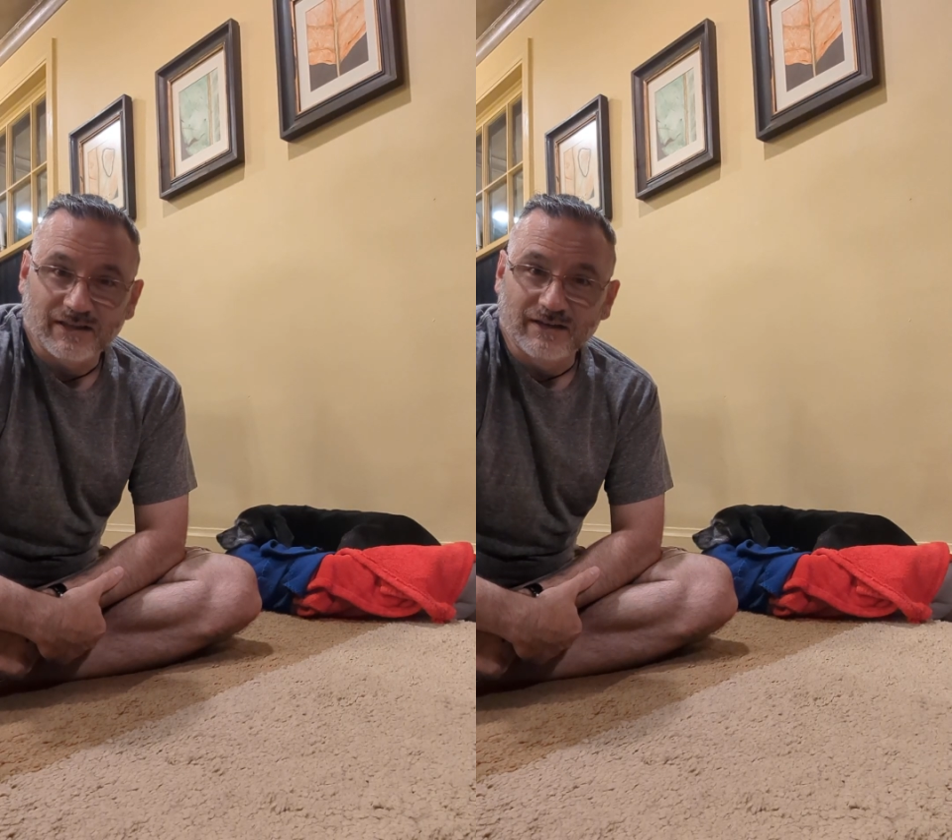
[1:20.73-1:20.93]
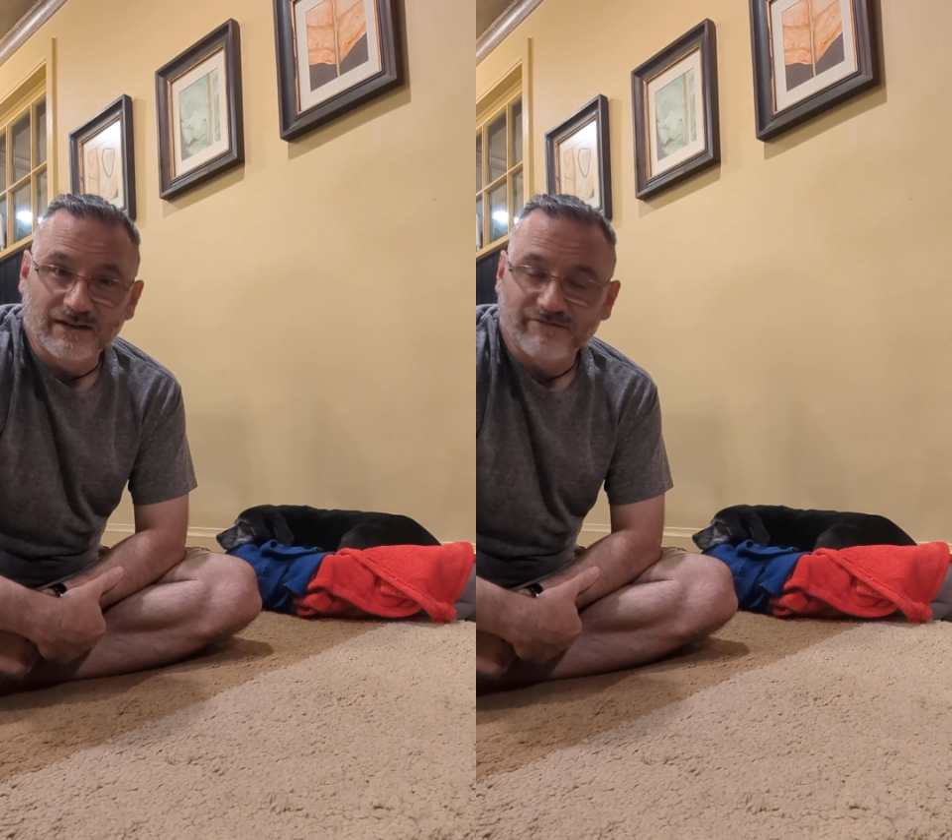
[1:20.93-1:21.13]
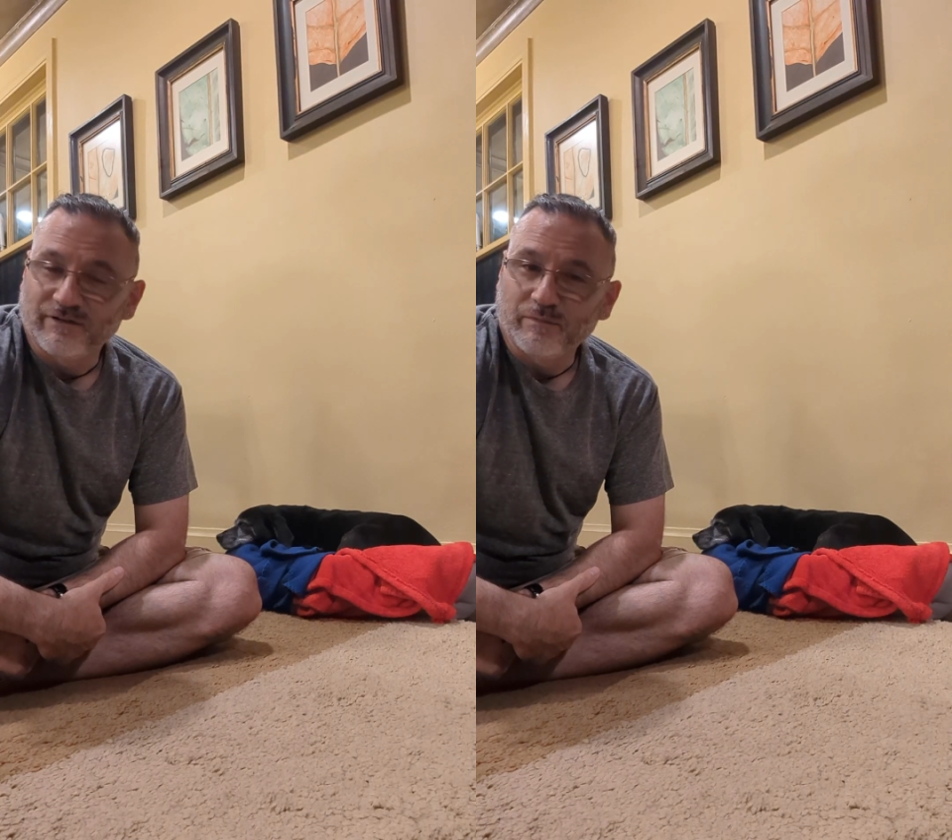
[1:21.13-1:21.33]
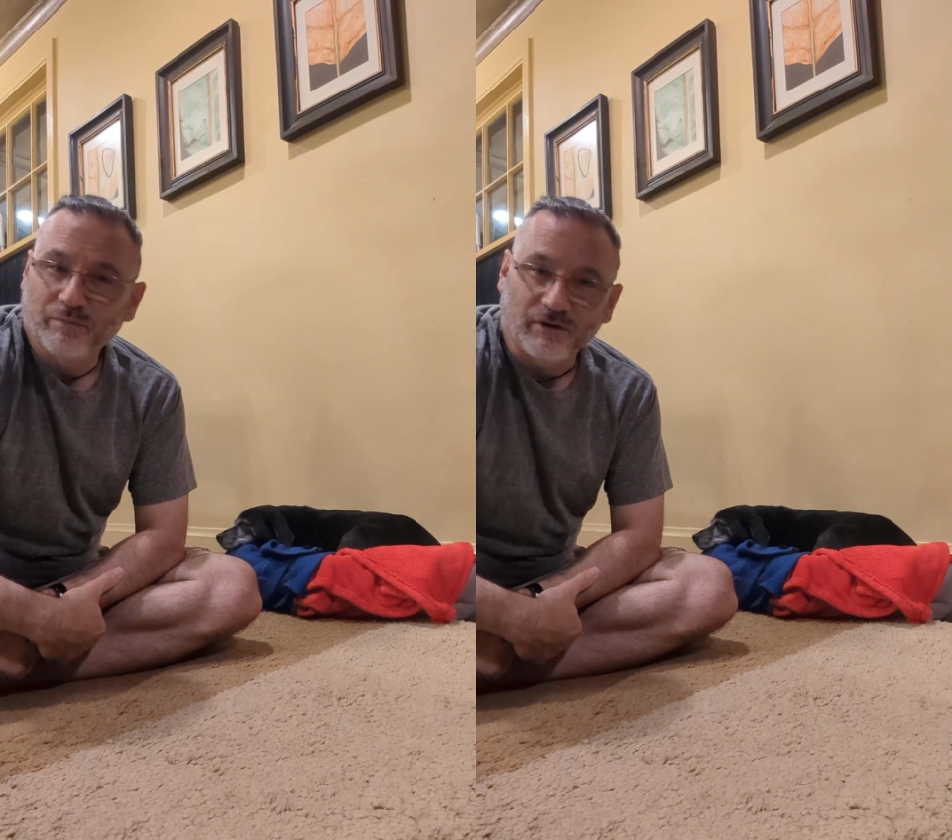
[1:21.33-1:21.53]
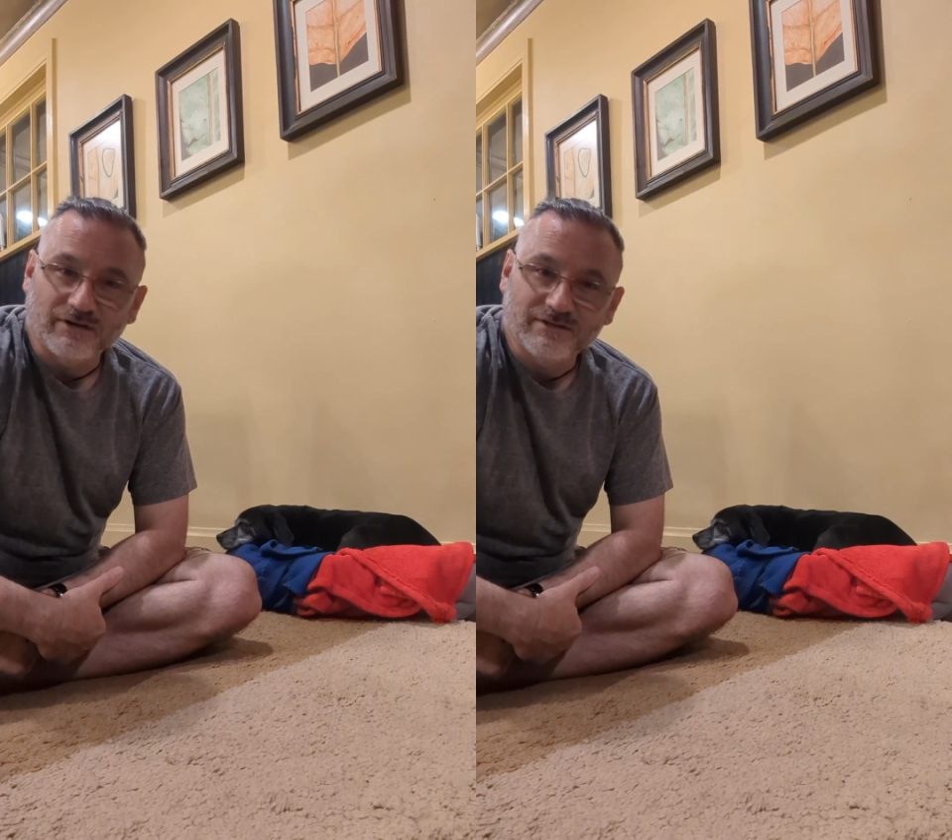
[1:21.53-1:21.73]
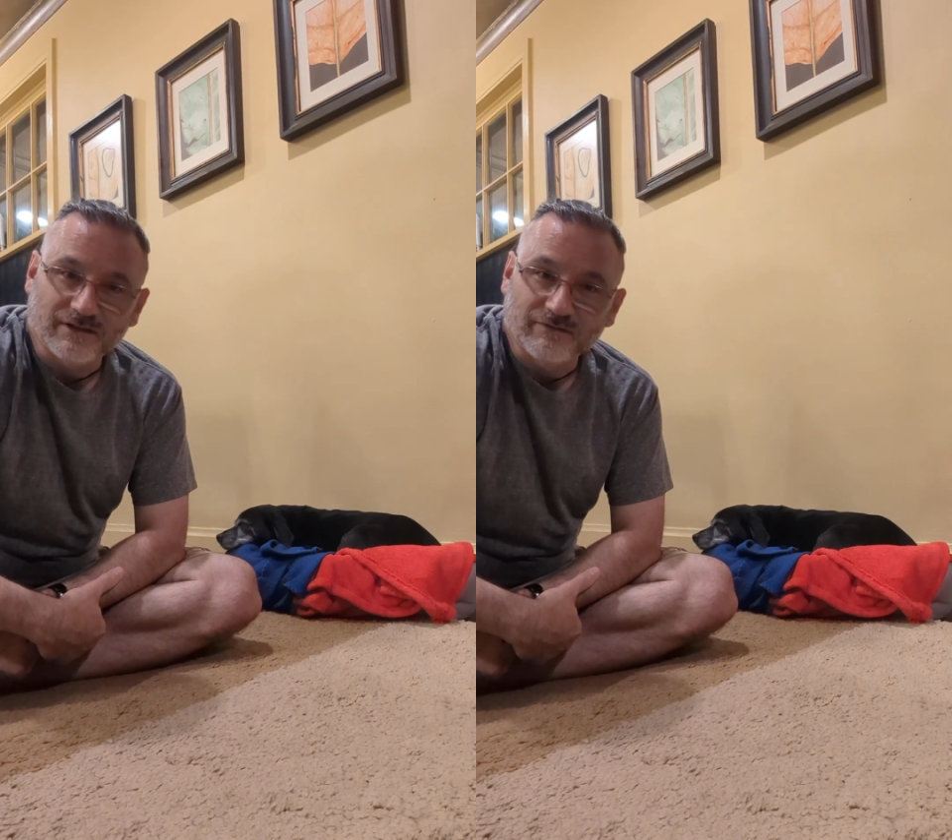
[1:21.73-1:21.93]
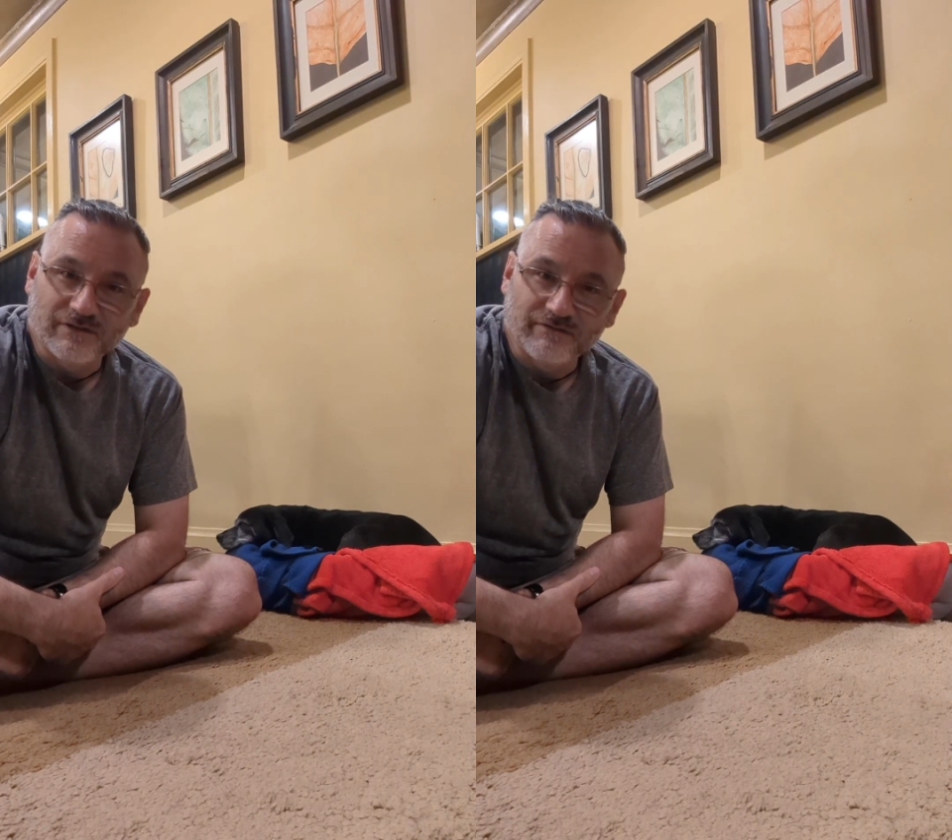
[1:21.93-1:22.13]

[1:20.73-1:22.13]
the different parts of the